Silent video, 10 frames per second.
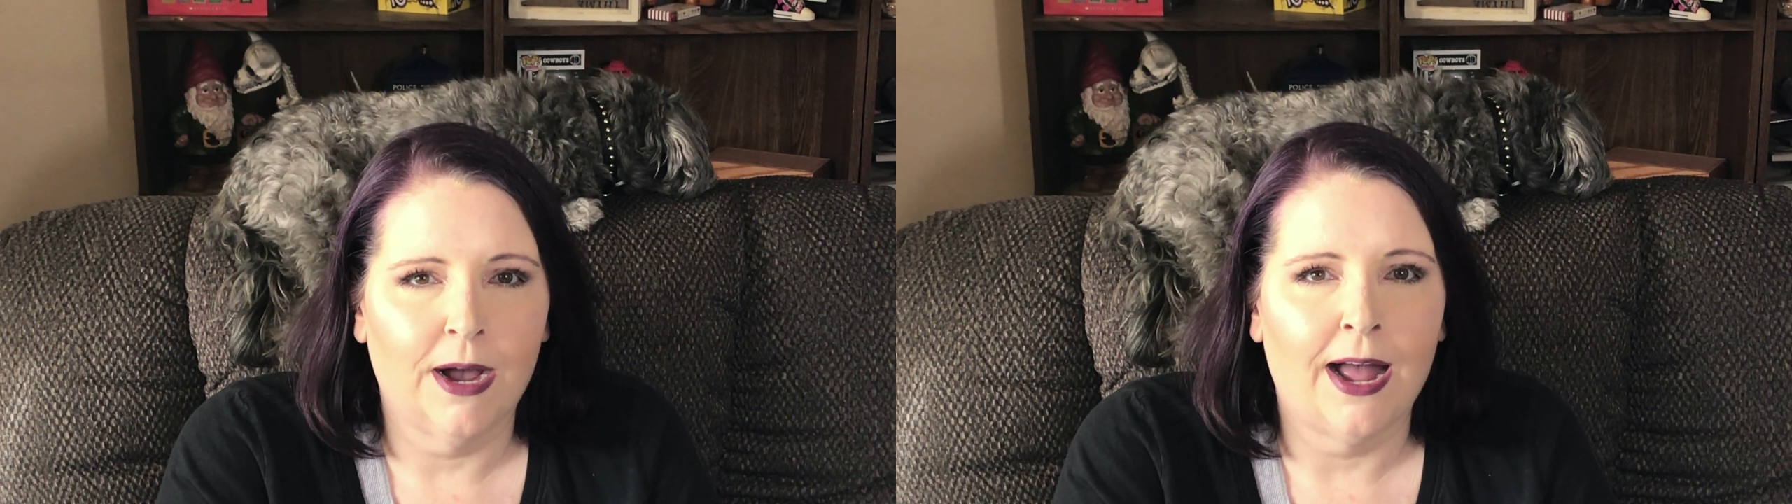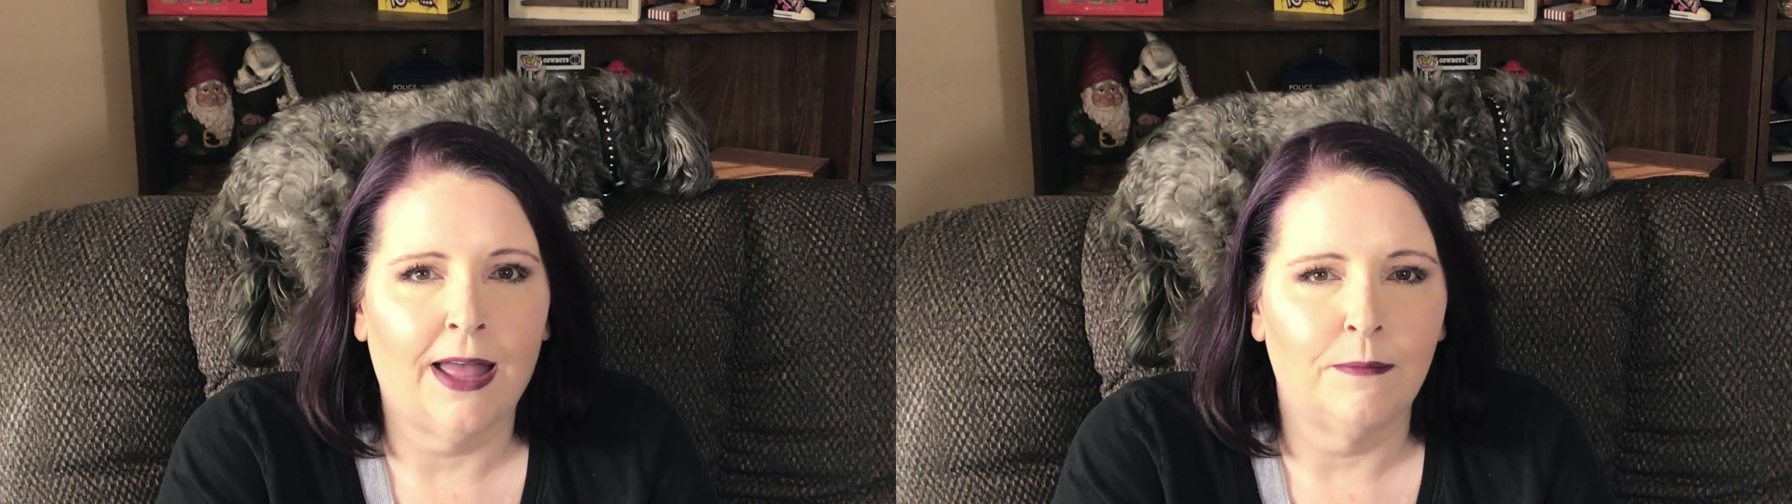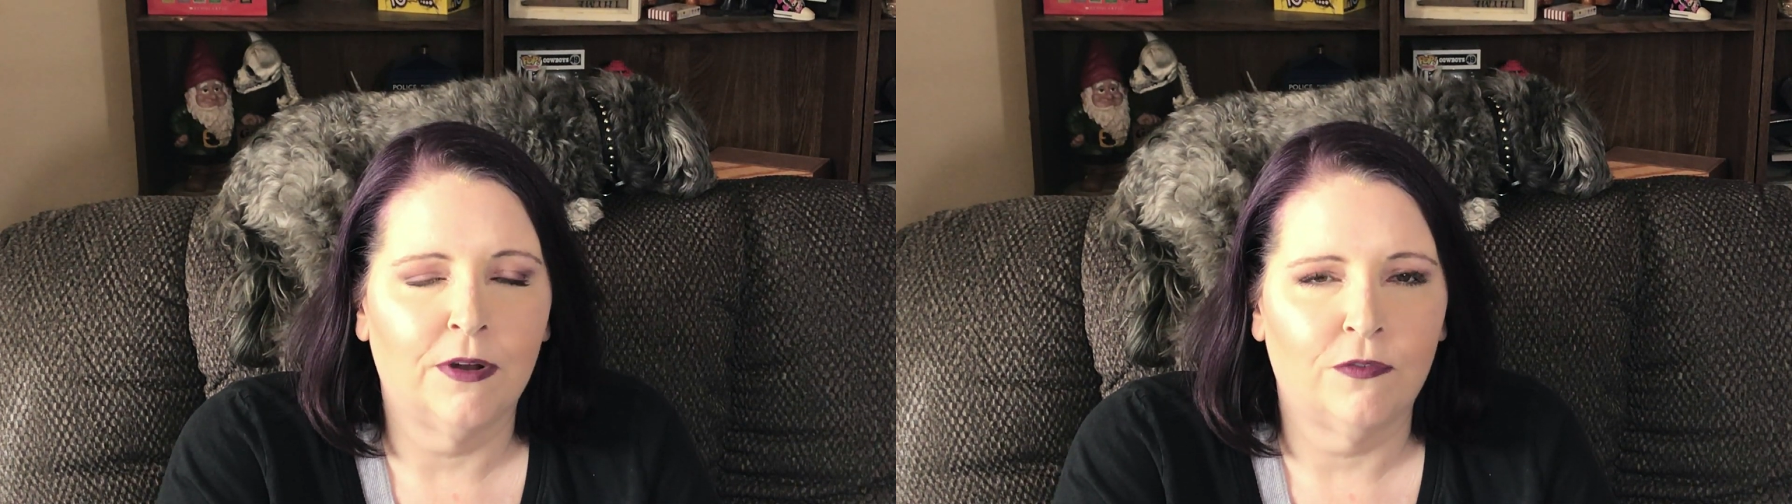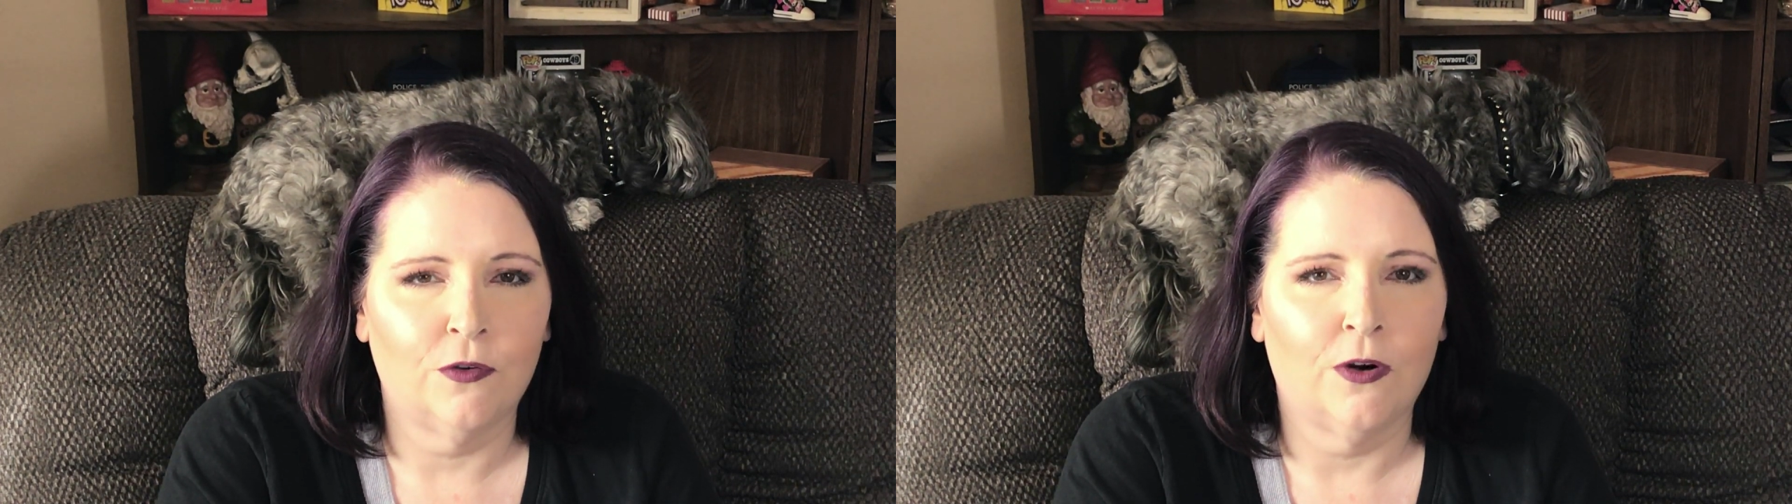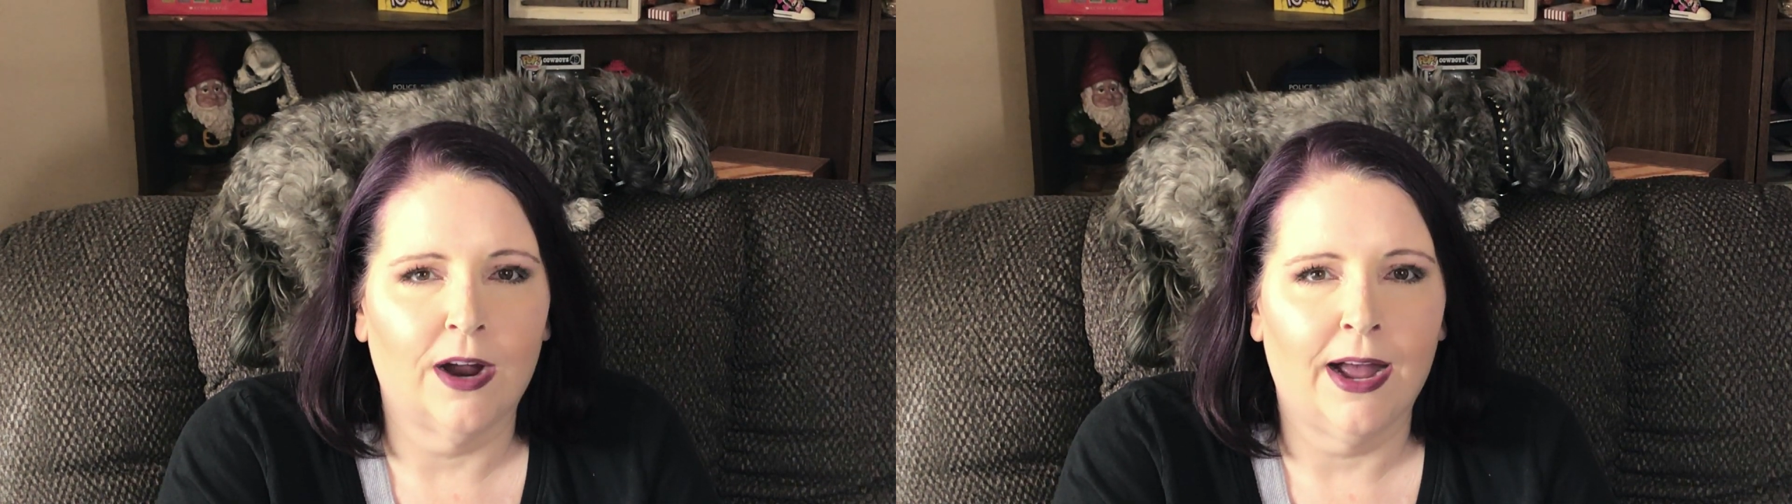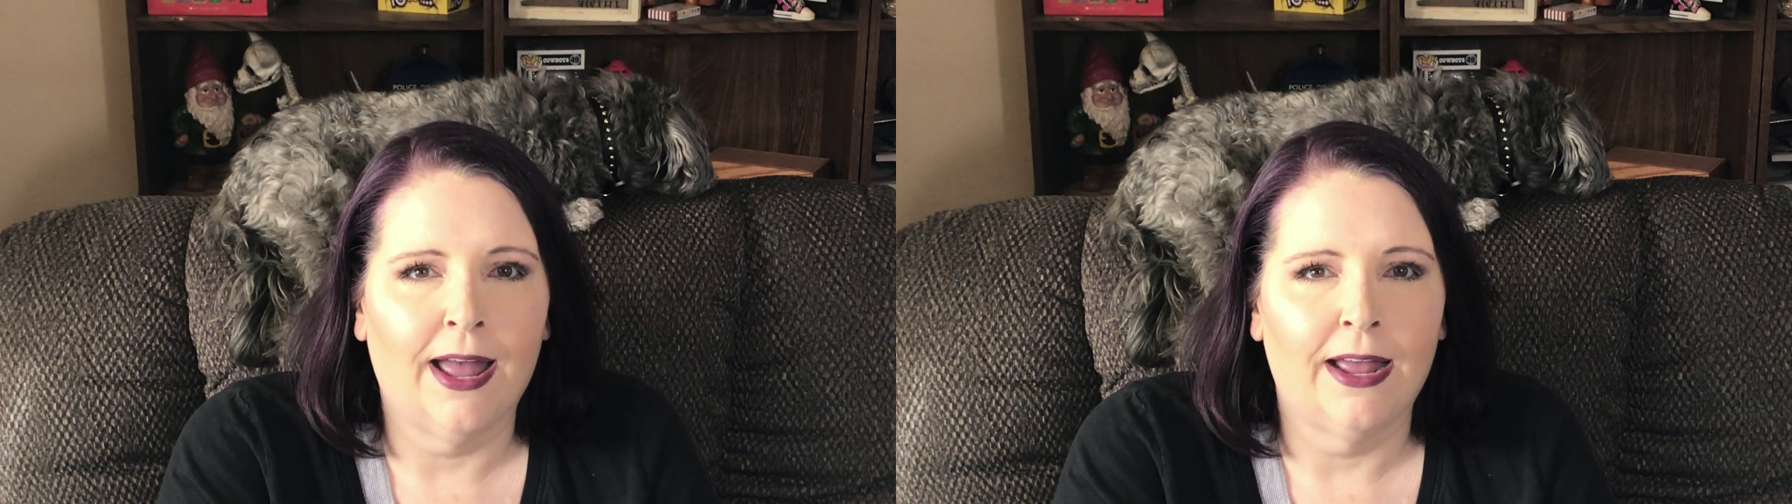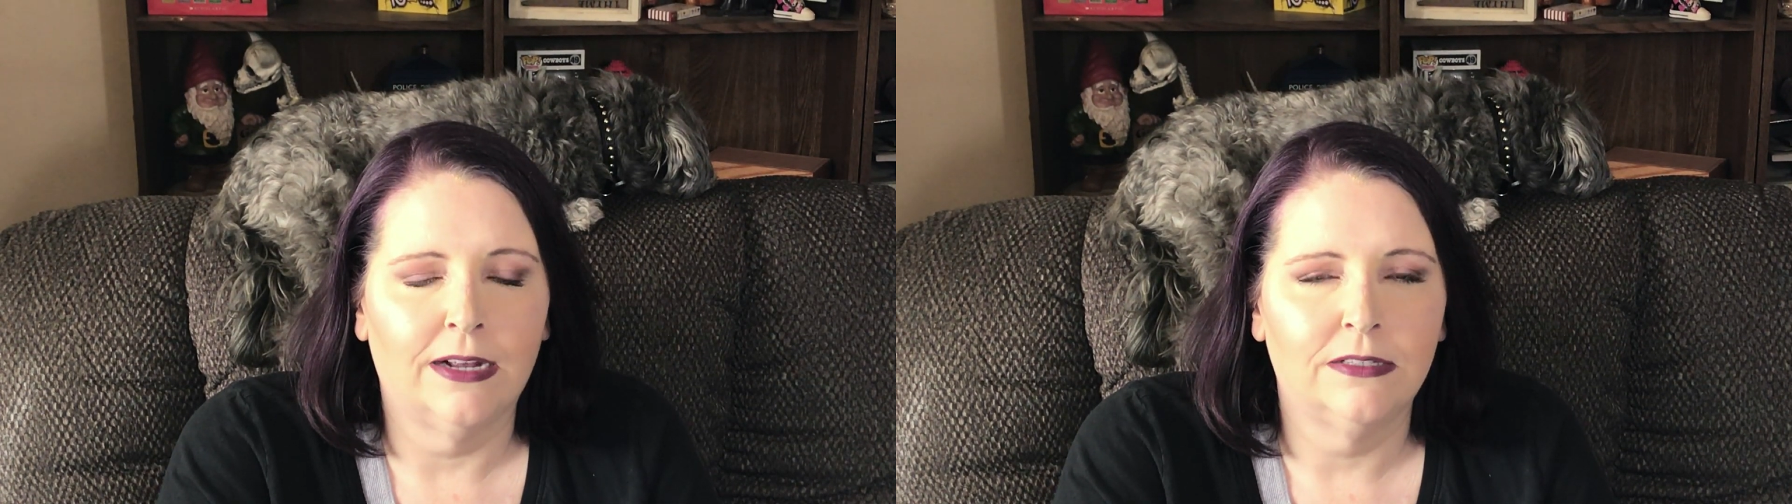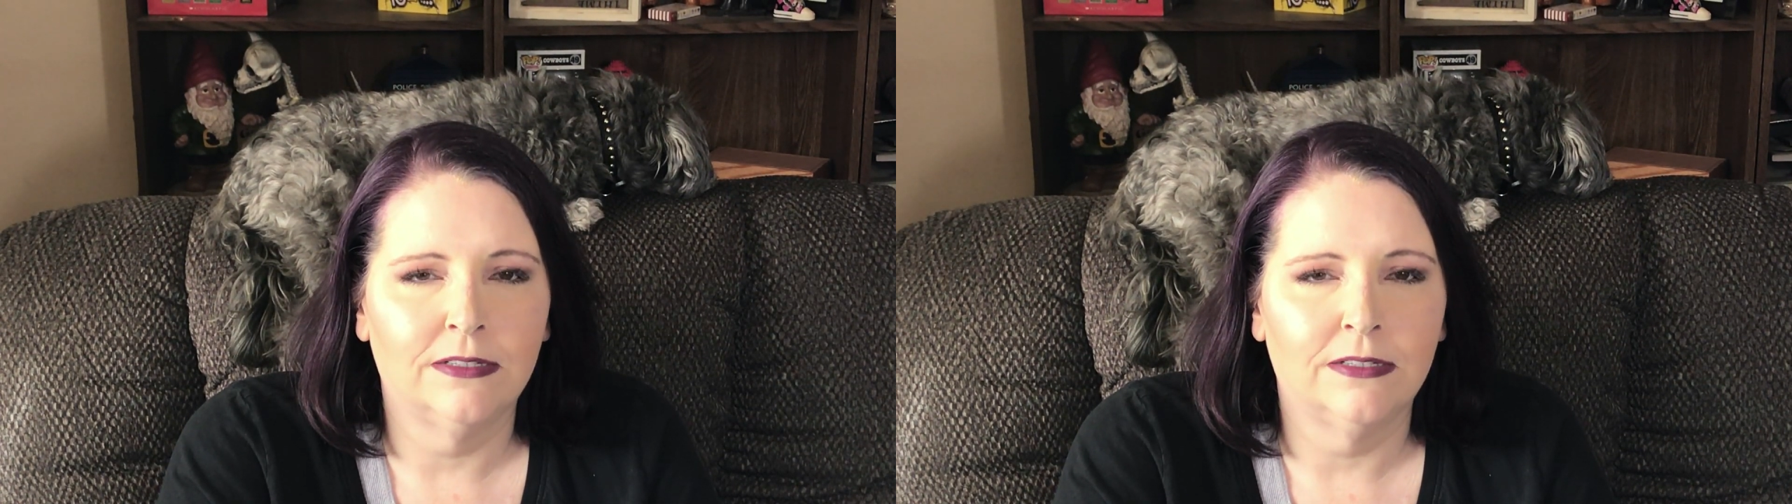pie before I